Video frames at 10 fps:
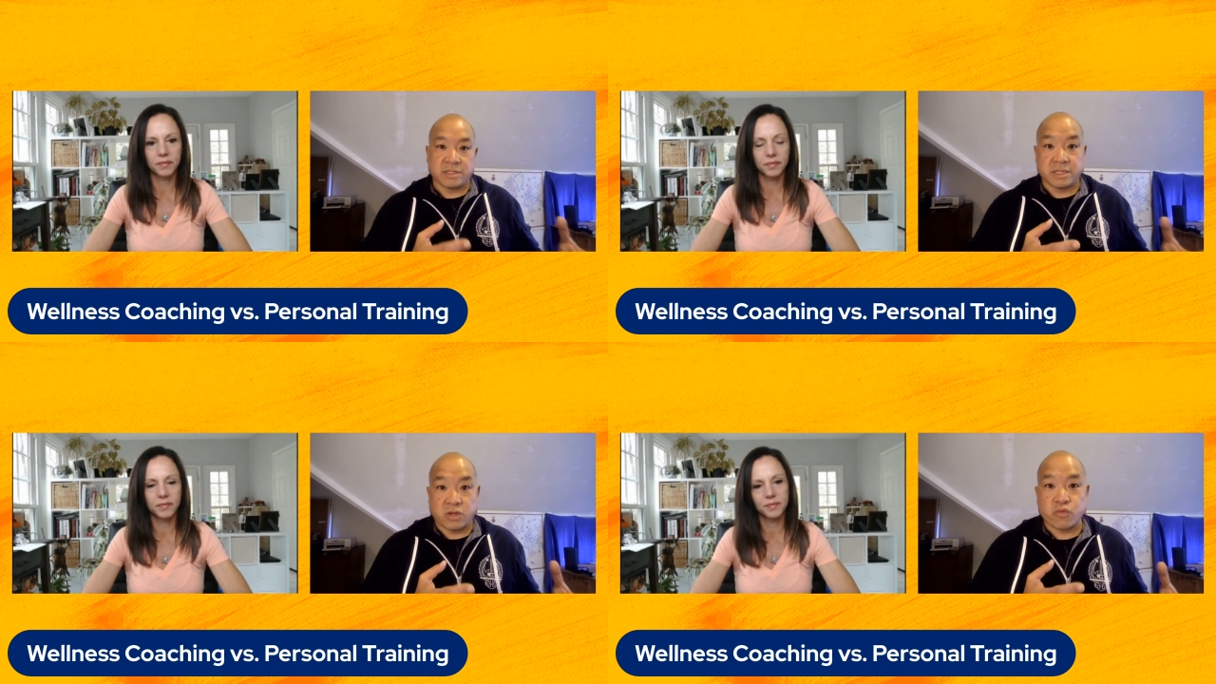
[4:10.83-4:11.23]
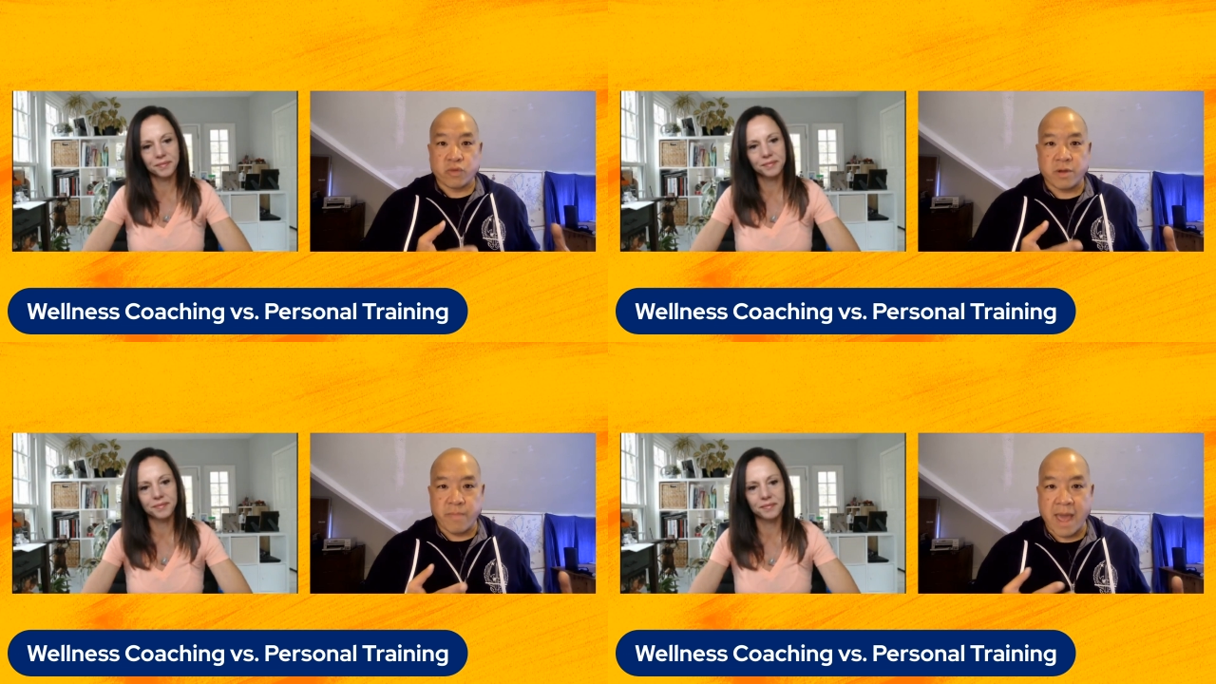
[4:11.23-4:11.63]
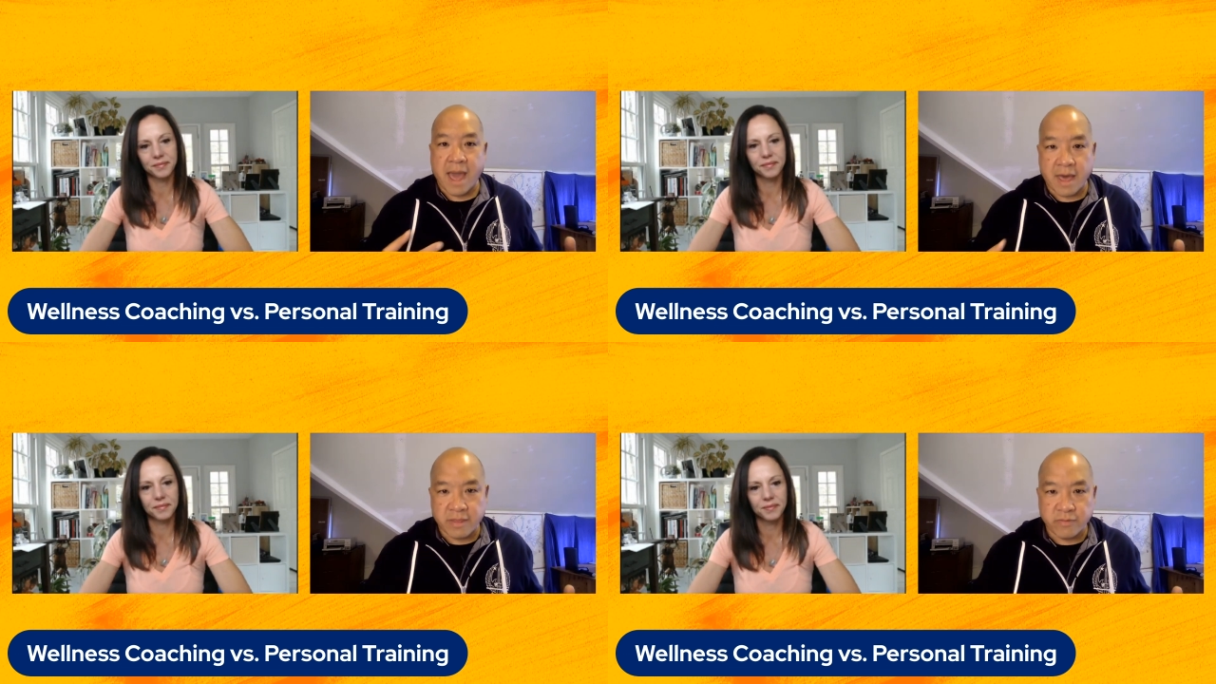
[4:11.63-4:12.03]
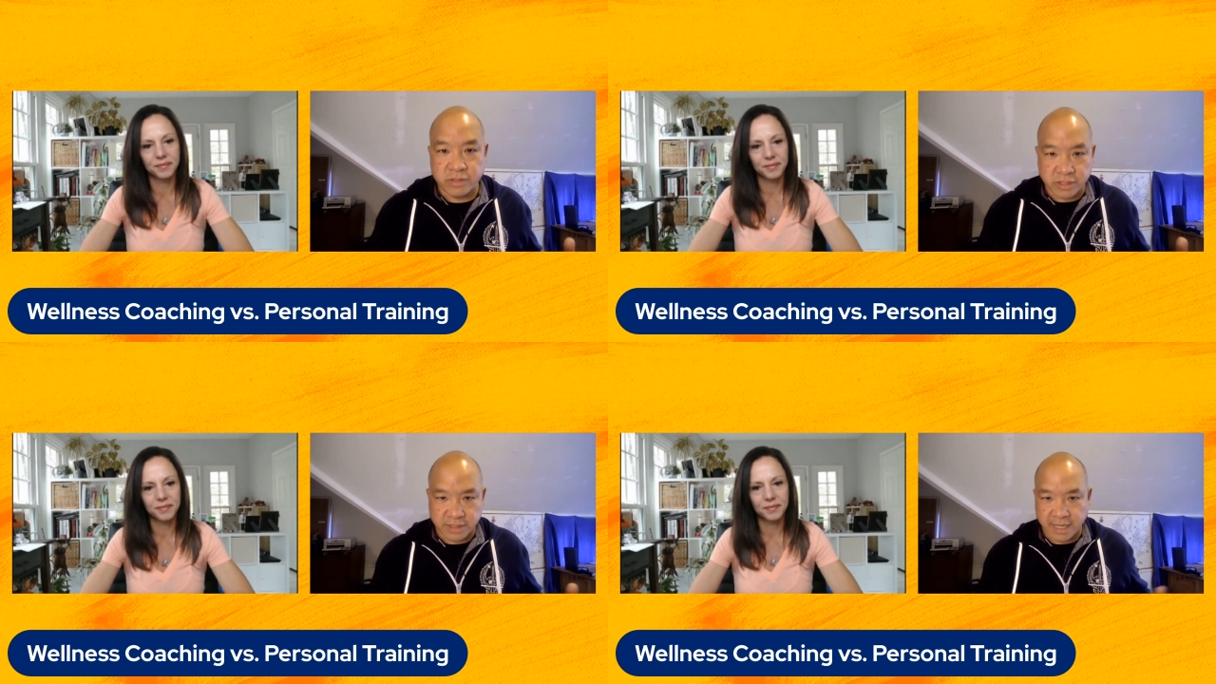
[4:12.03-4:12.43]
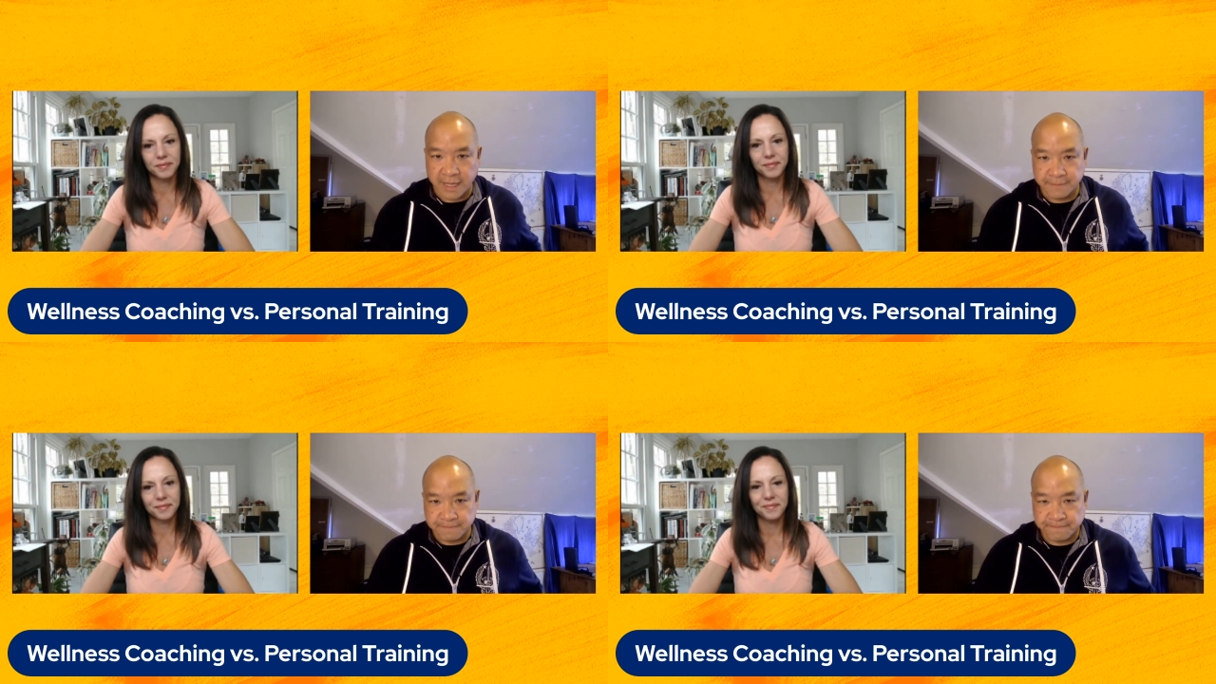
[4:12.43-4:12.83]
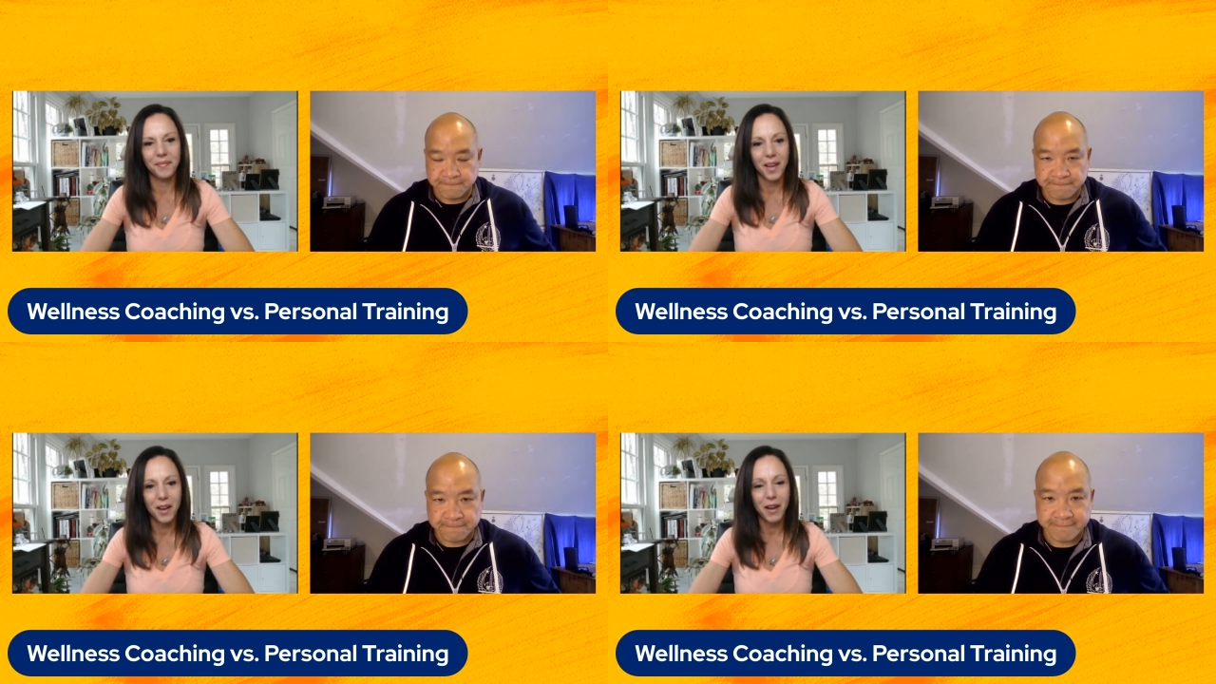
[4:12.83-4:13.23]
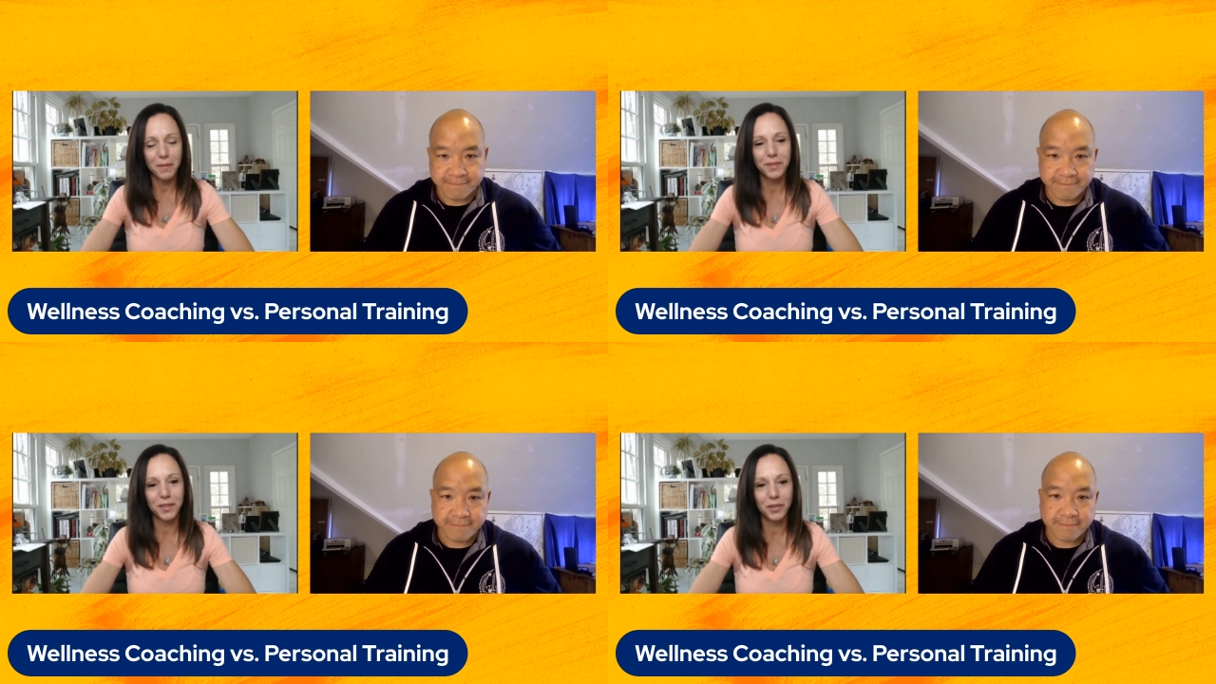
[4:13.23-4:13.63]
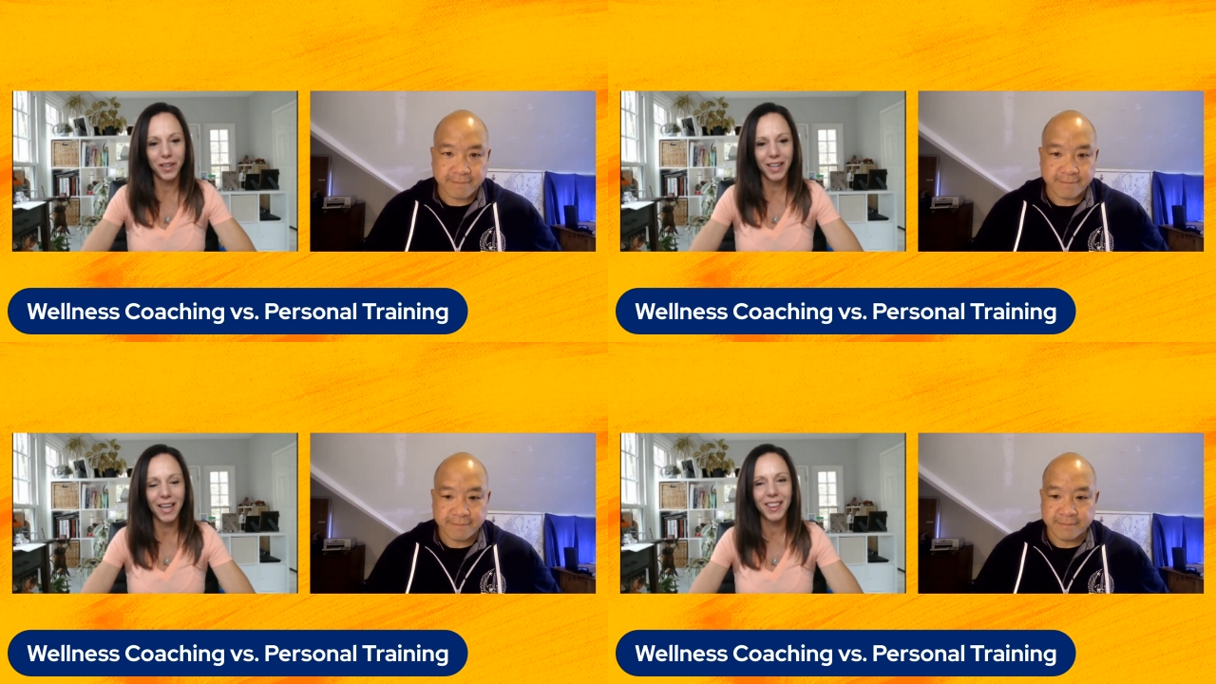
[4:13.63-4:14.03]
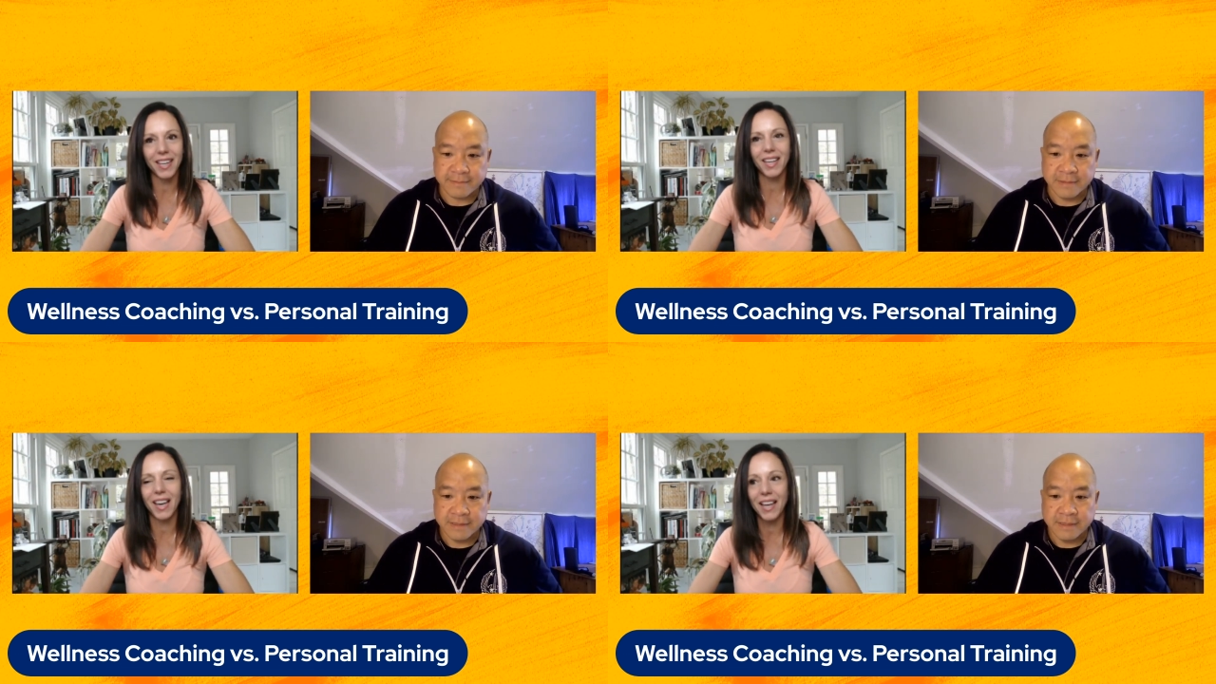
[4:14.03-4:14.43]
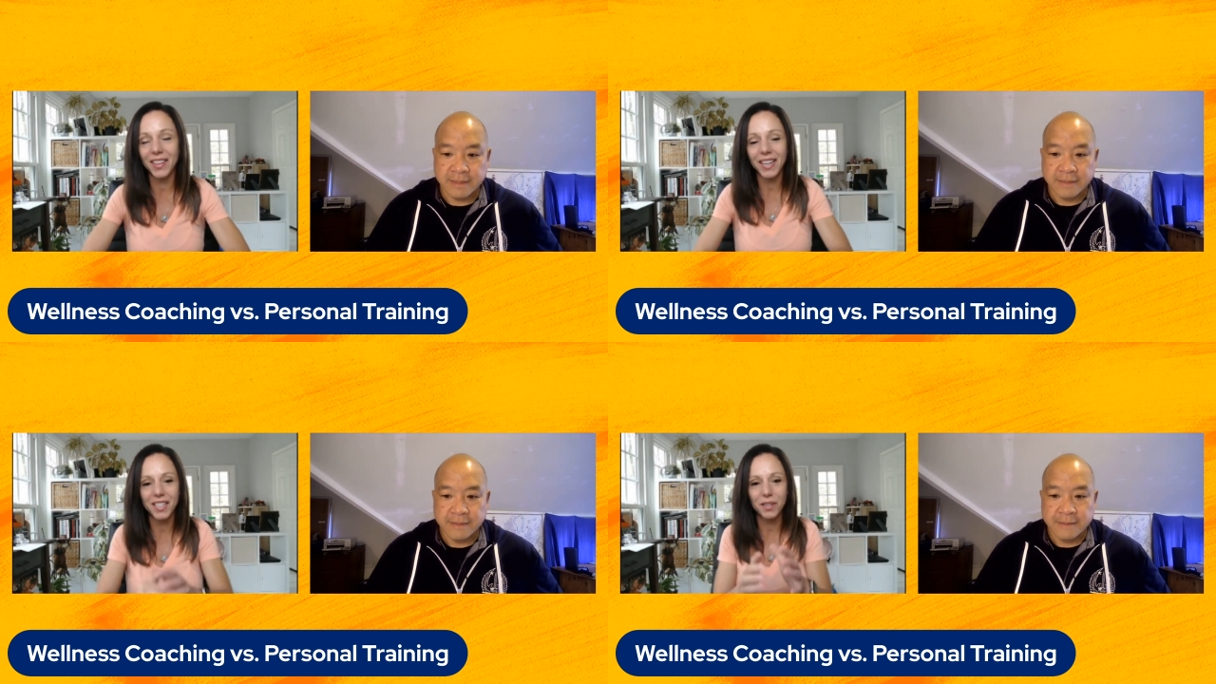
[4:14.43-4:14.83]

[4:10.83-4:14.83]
Speaker 1: as a career path wouldn't you say
Speaker 2: oh absolutely and i think i think